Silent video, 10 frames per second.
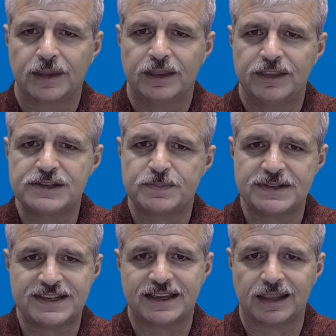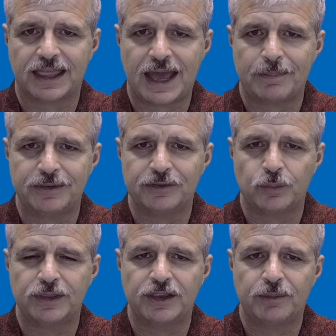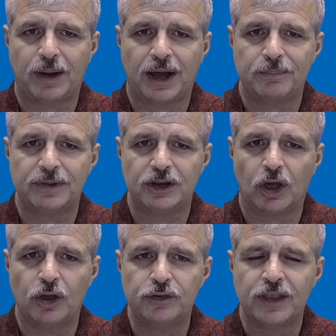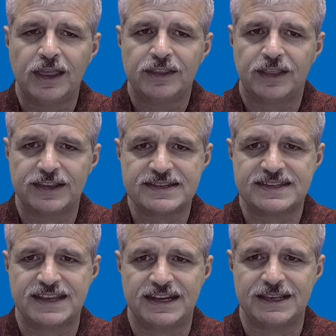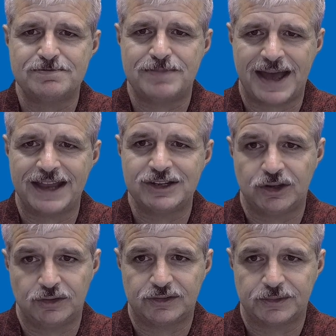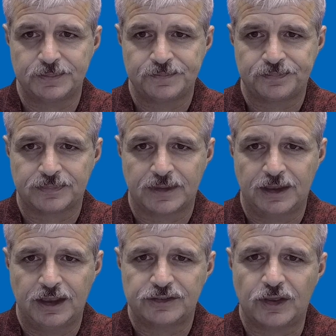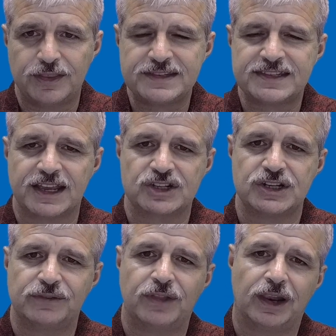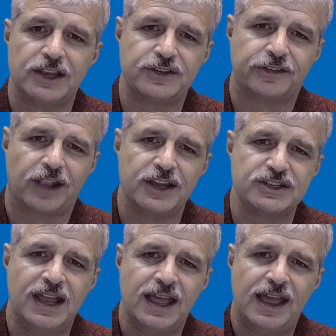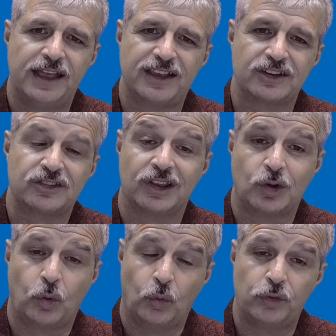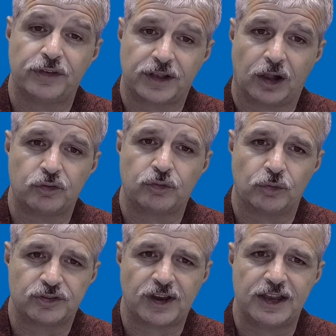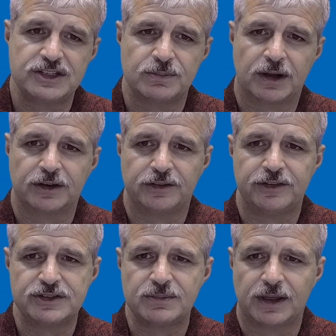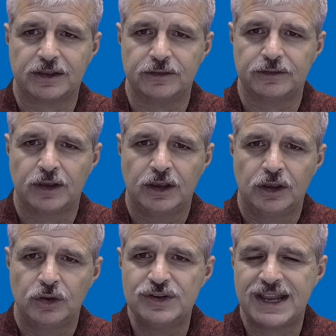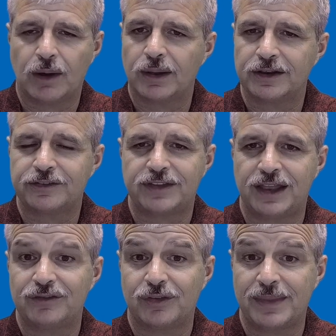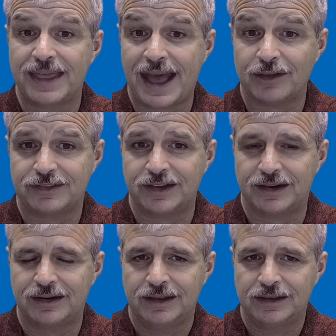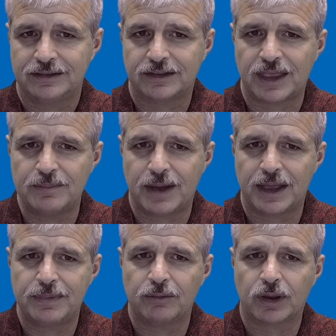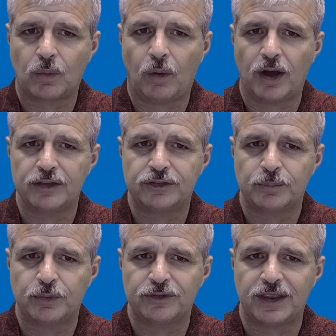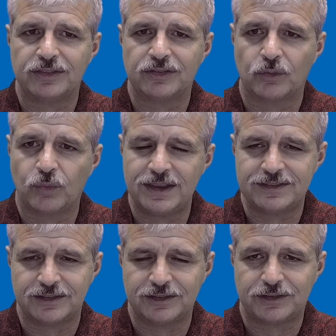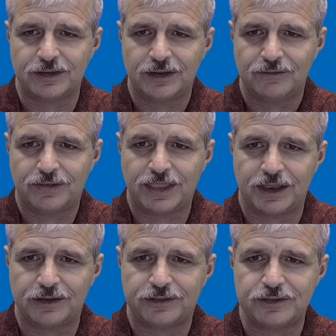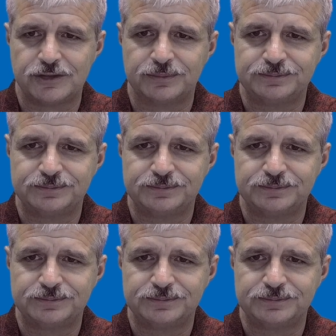This particularly happens when the department knows that it's sending bad news. So this section of the legislation has actually caused a cultural change among decision makers who now understand from the outset that they may be required to present the reasons for their decision.